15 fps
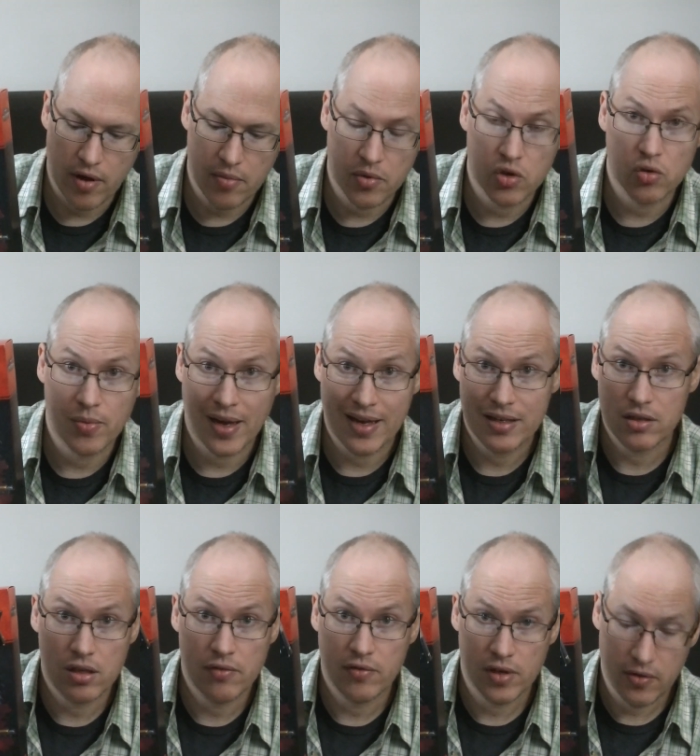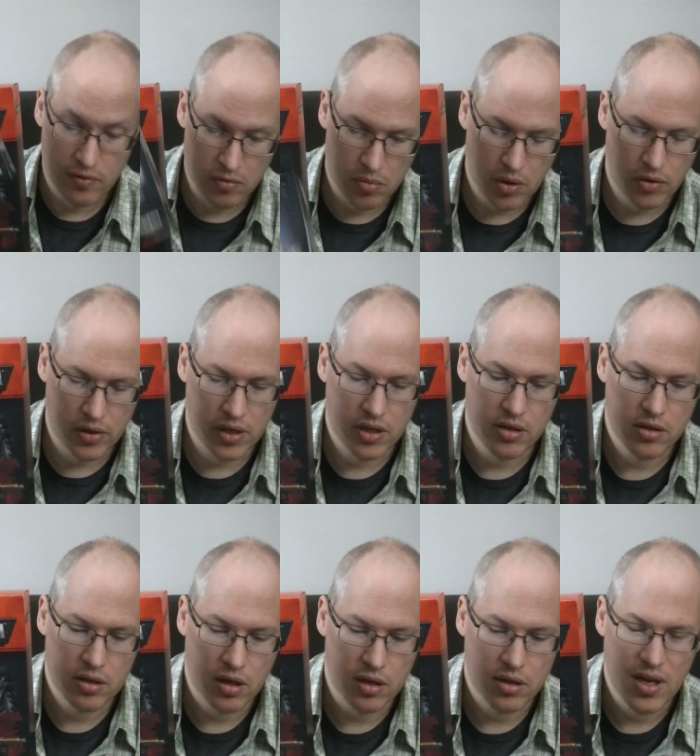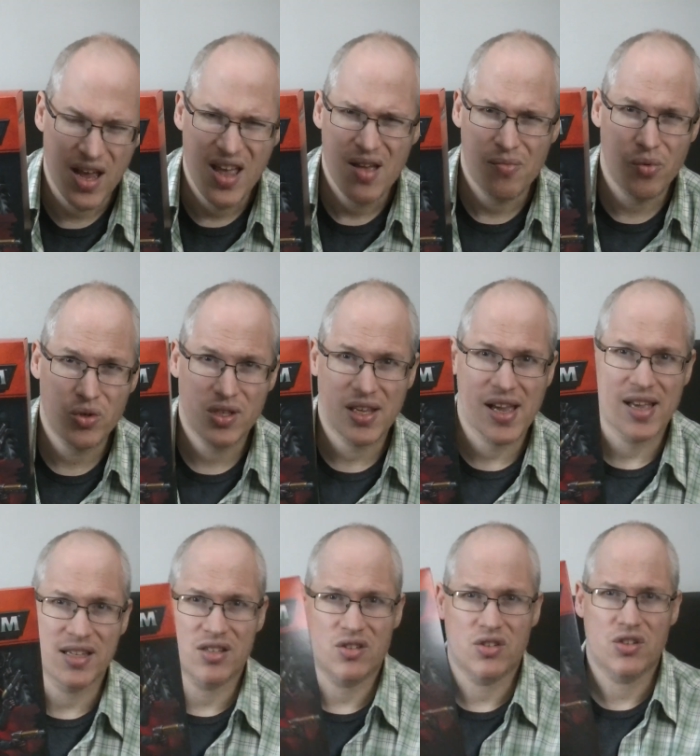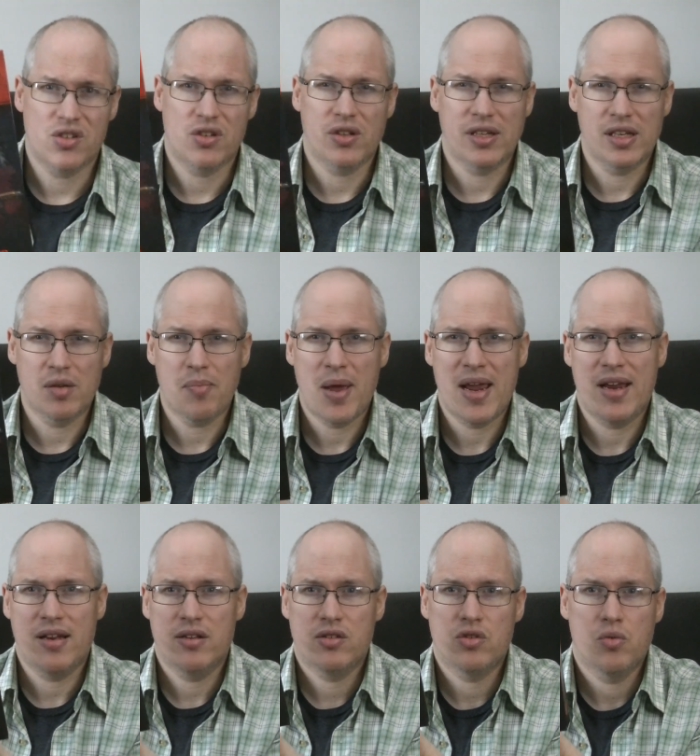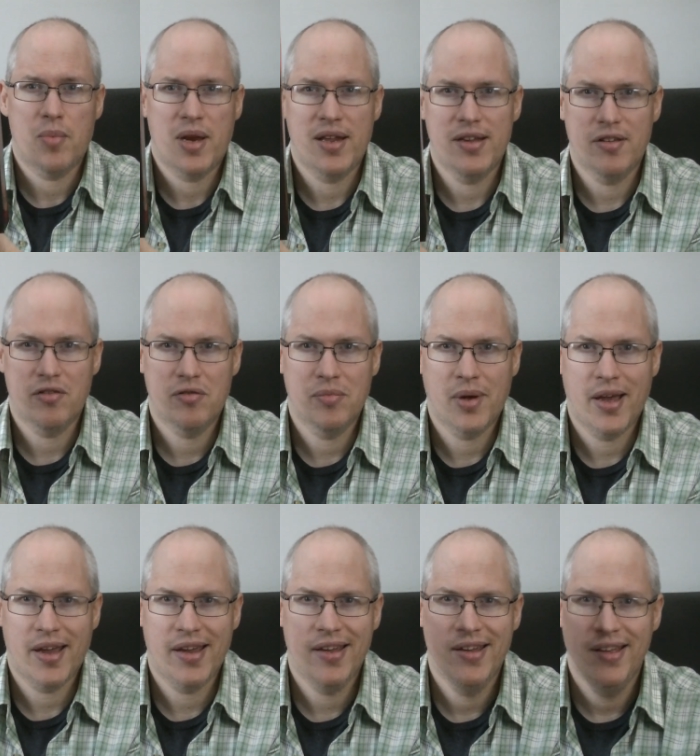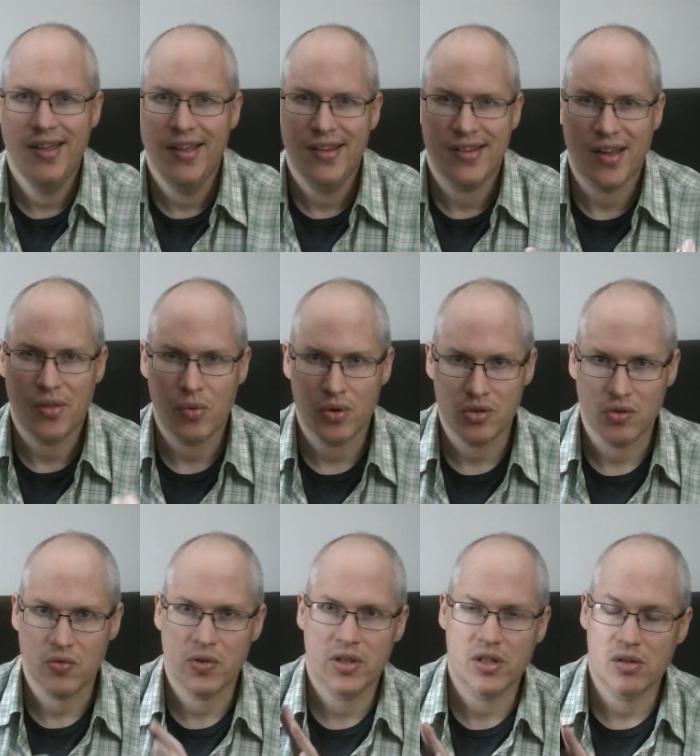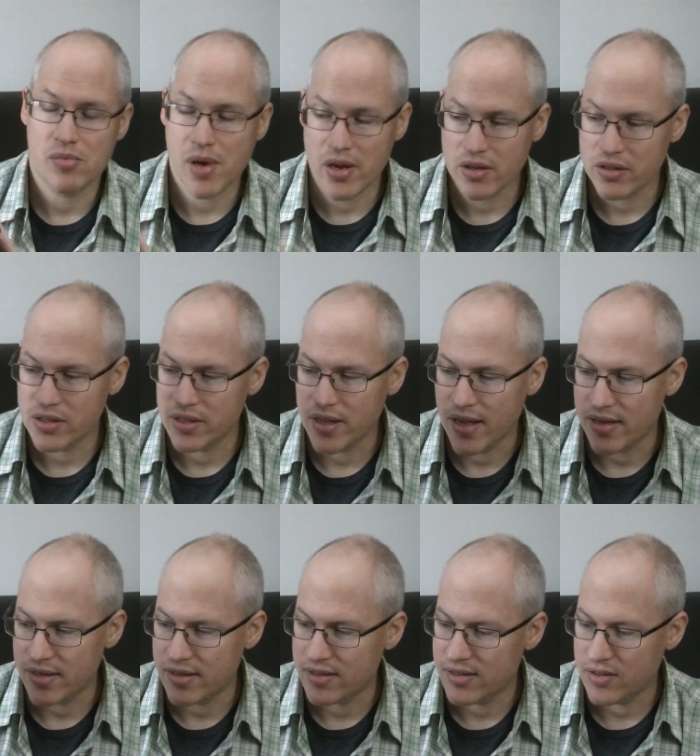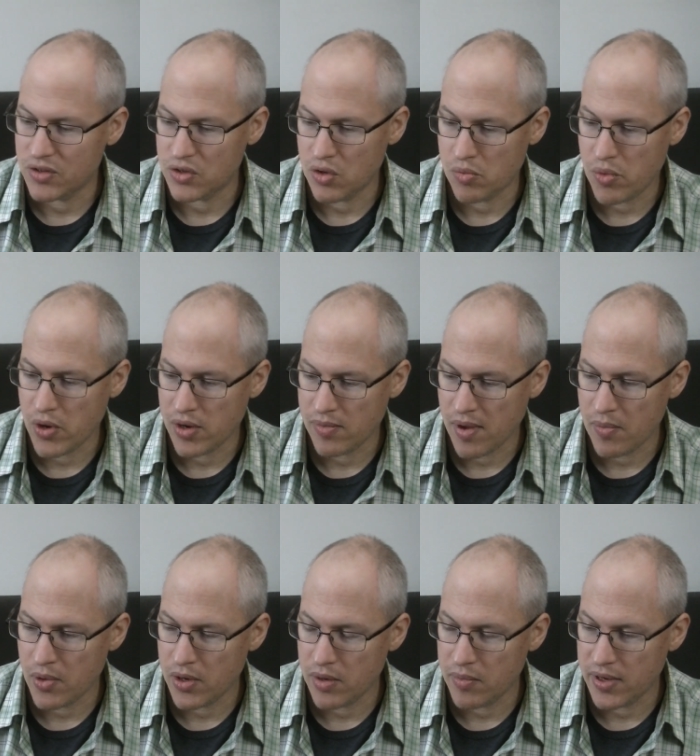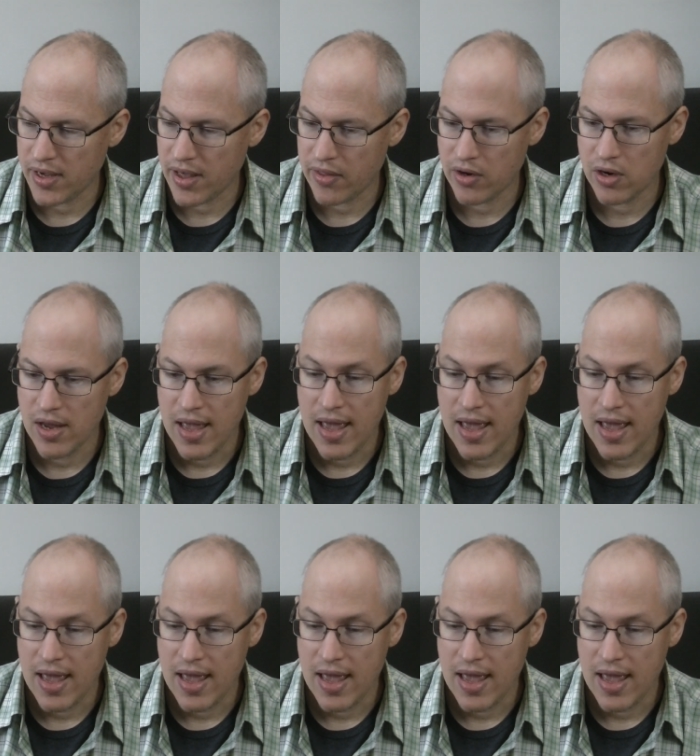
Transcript: I'm assuming I still haven't even built these because mostly I still need to paint so many of my Deathwatch Overkill models that there's no point in my putting them together.